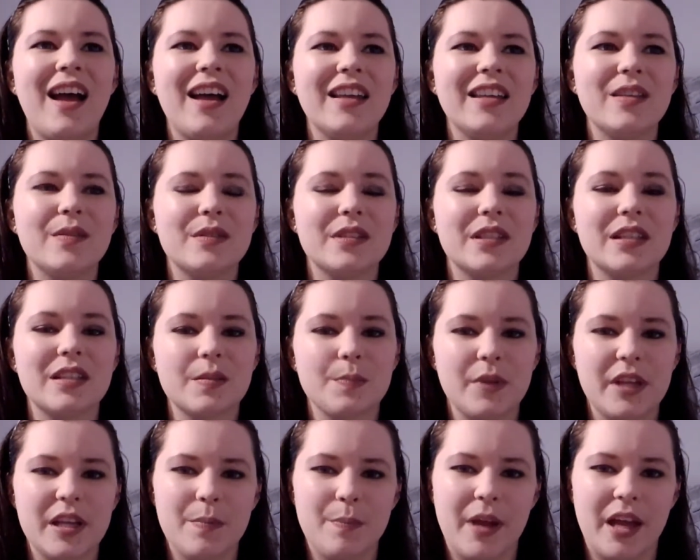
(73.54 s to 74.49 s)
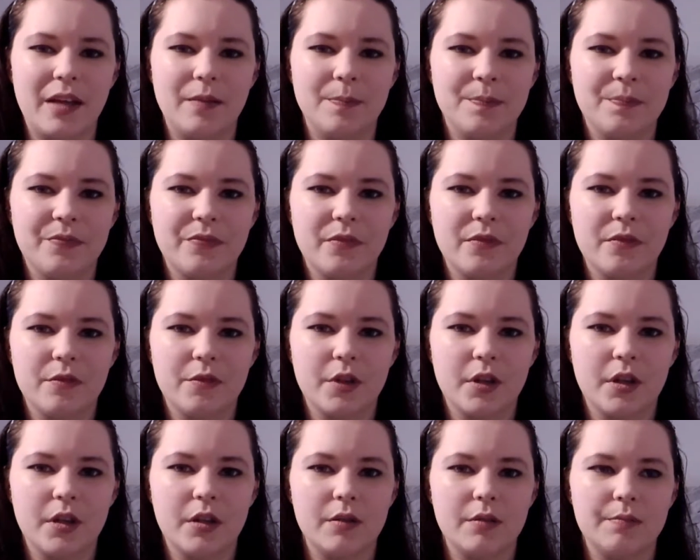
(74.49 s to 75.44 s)
He was in his playpen
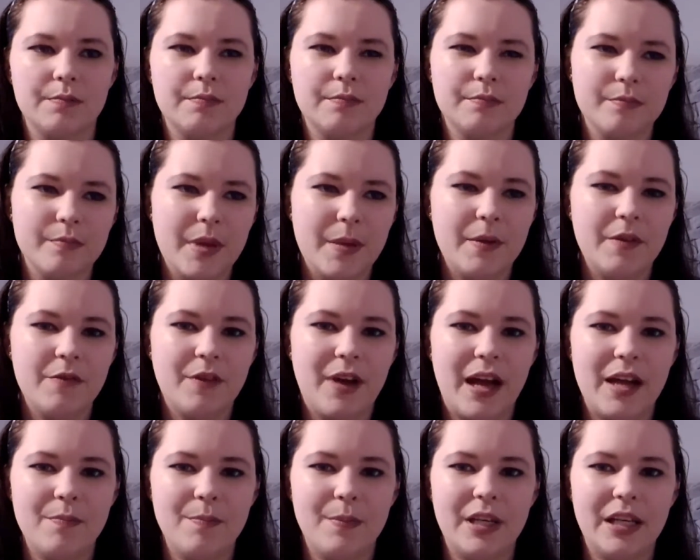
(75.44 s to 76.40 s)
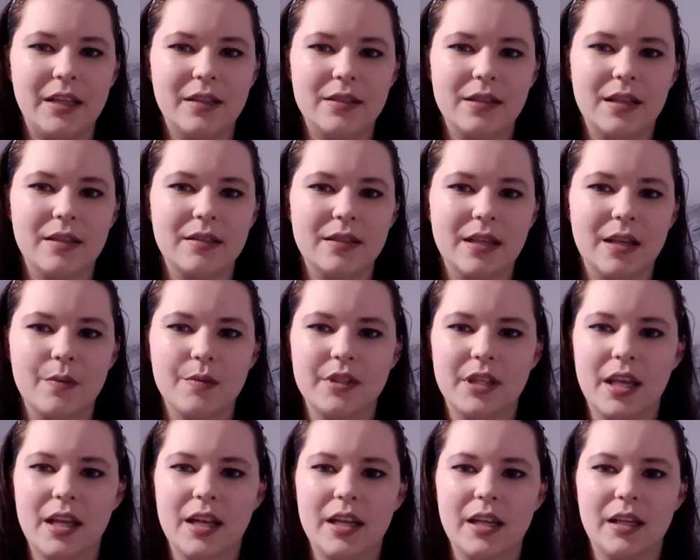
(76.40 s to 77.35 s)
for maybe 5 minutes as I was
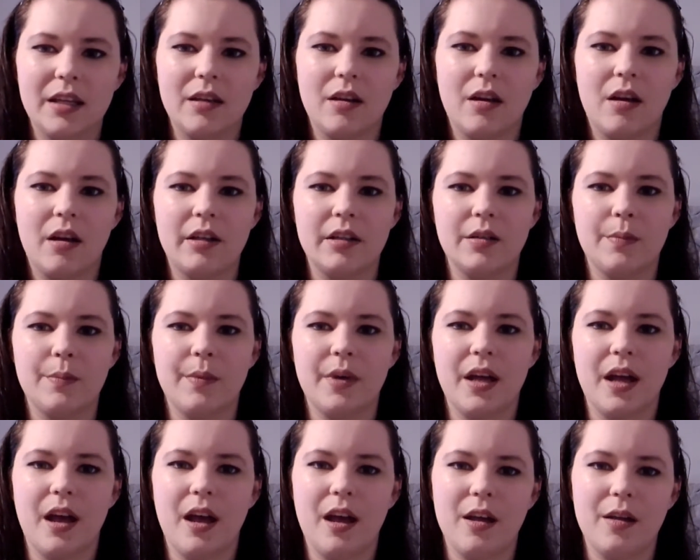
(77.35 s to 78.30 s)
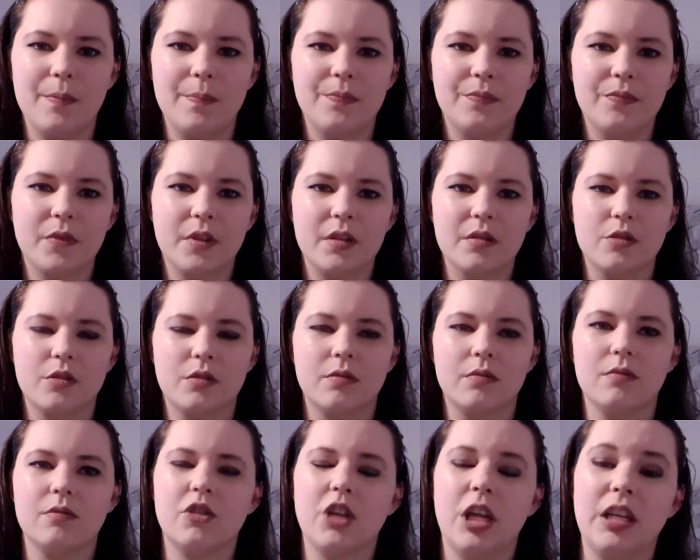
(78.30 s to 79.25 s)
getting Autumn
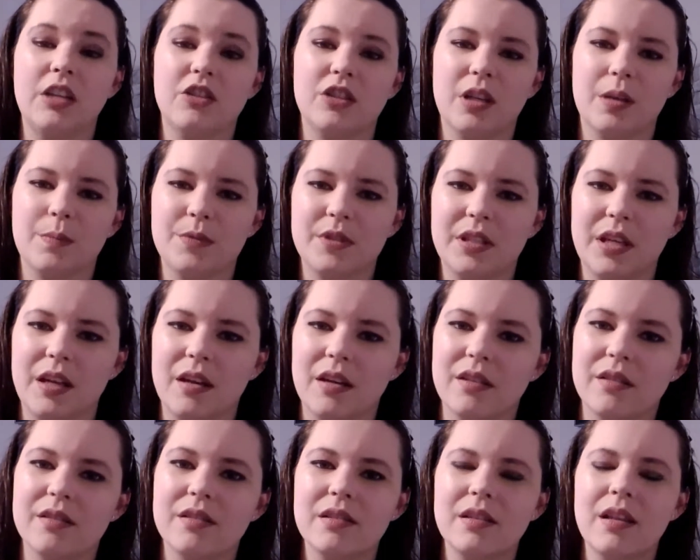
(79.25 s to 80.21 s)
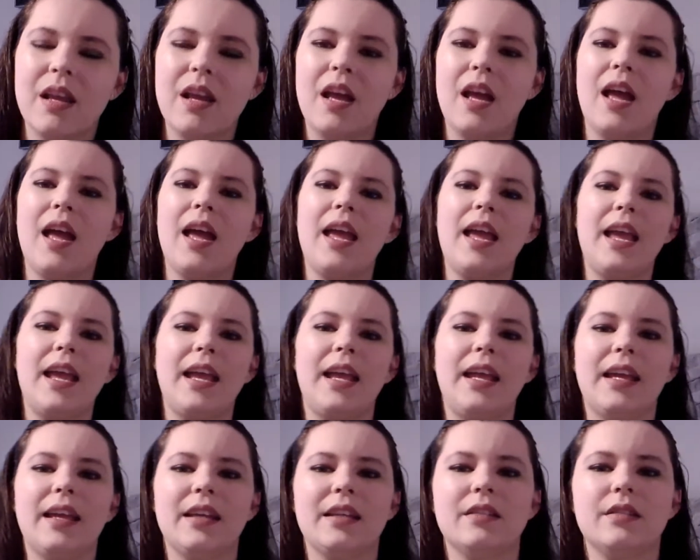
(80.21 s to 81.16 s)
changed upstairs,
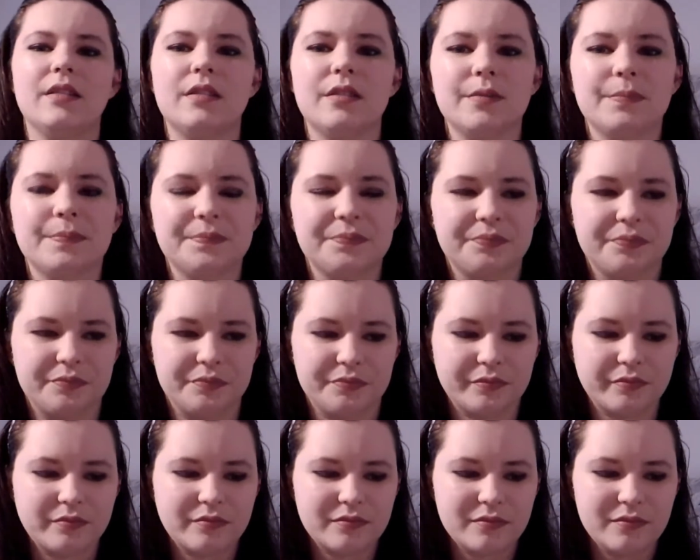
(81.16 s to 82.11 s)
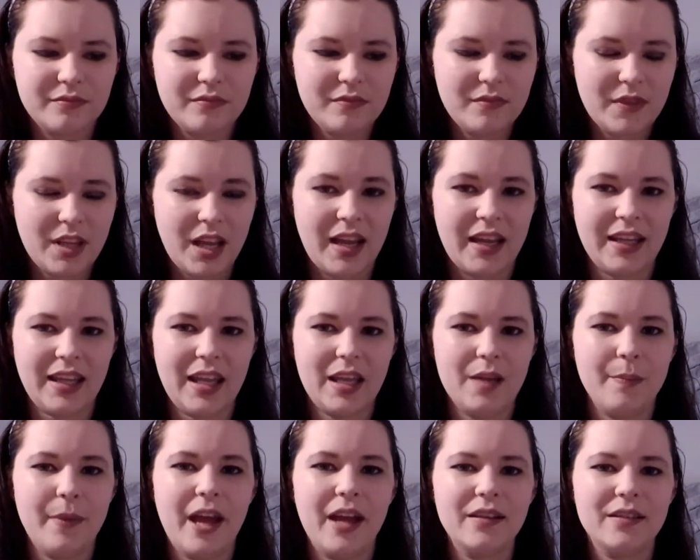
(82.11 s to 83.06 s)
and I
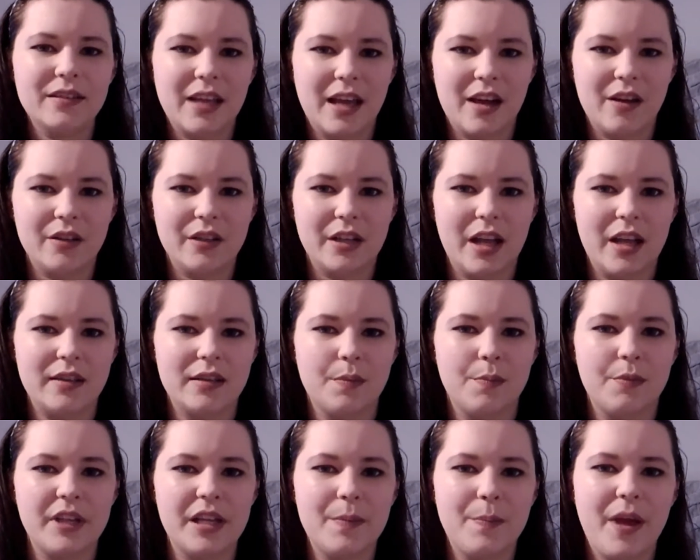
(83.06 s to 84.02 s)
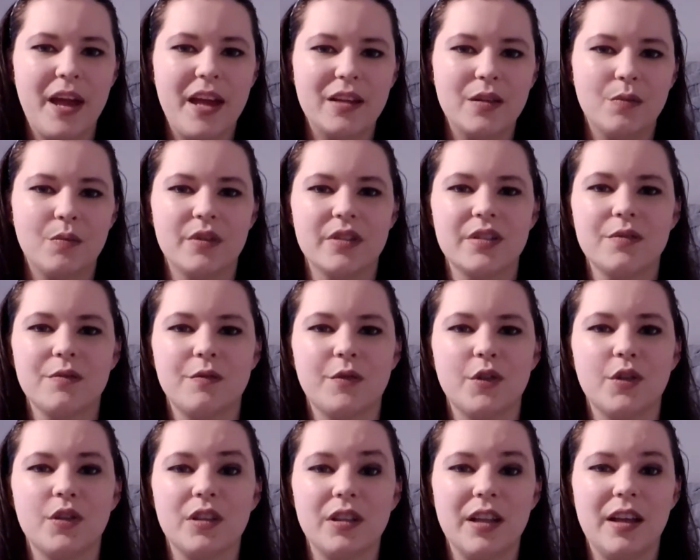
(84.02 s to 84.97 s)
came back down and the playpen was
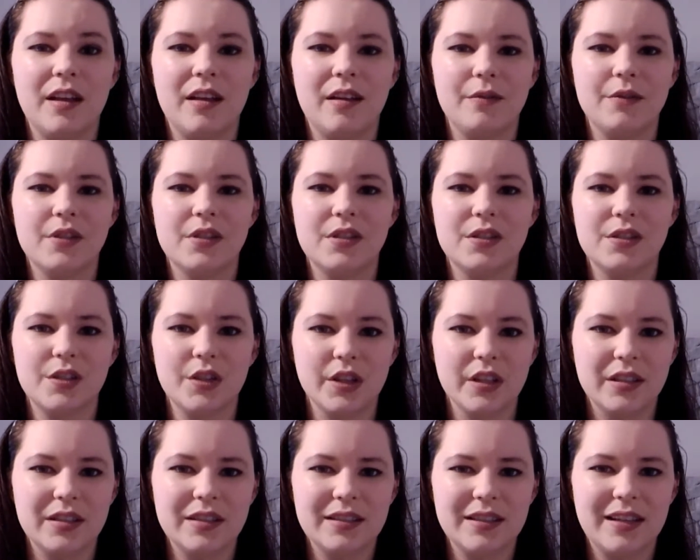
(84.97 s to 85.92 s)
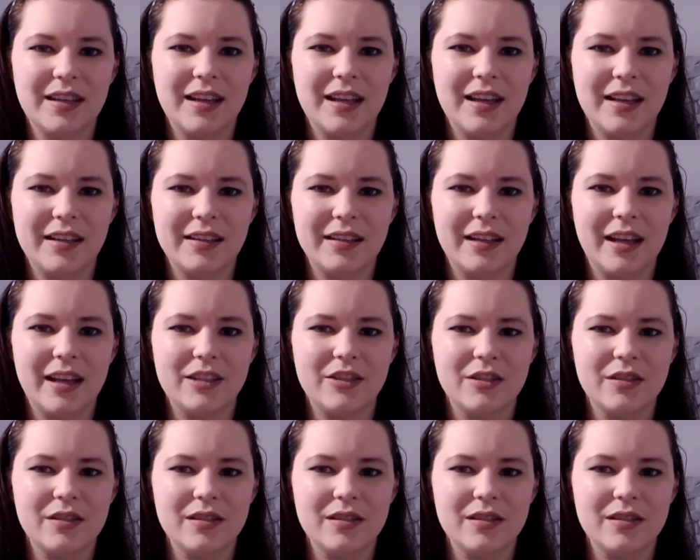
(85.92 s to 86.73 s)
full of soot, and I